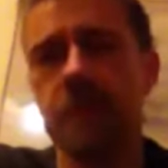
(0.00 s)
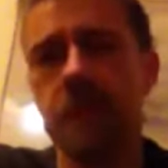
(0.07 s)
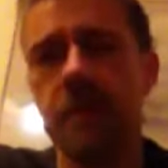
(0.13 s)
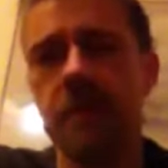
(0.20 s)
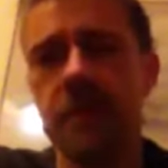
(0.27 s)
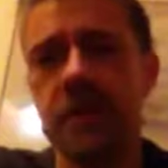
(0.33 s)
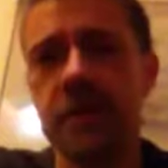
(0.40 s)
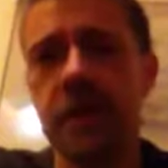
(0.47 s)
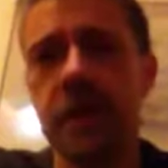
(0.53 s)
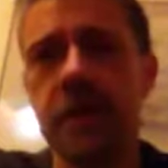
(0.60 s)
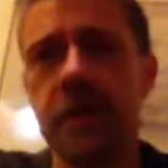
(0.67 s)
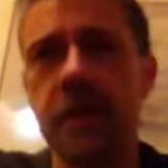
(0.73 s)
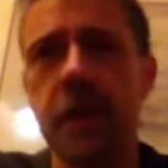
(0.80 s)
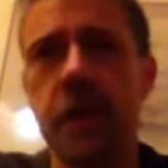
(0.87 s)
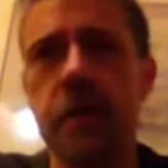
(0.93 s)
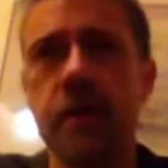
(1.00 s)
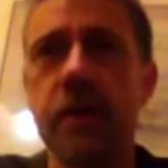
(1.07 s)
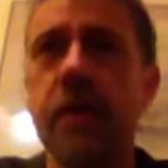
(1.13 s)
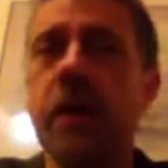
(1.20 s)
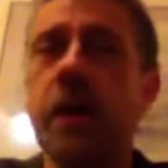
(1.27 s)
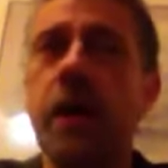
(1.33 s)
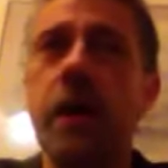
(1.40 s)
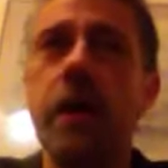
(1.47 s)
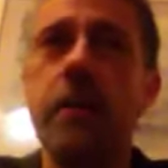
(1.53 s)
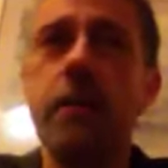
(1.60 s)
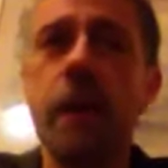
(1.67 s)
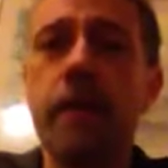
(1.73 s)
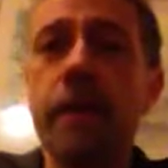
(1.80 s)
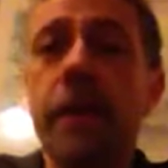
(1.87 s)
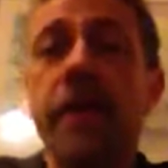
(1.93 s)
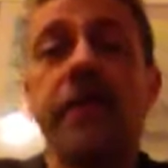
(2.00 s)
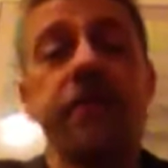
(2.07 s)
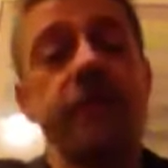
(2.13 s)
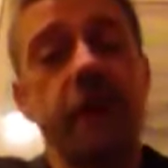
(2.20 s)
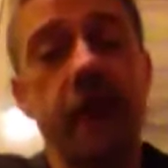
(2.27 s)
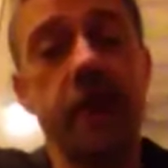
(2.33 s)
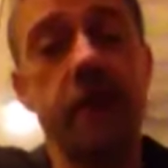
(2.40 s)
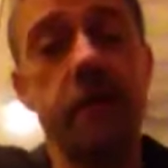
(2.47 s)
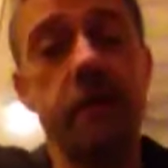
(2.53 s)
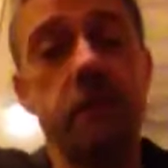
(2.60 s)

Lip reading: for the sake of the argument. Maybe he is fat.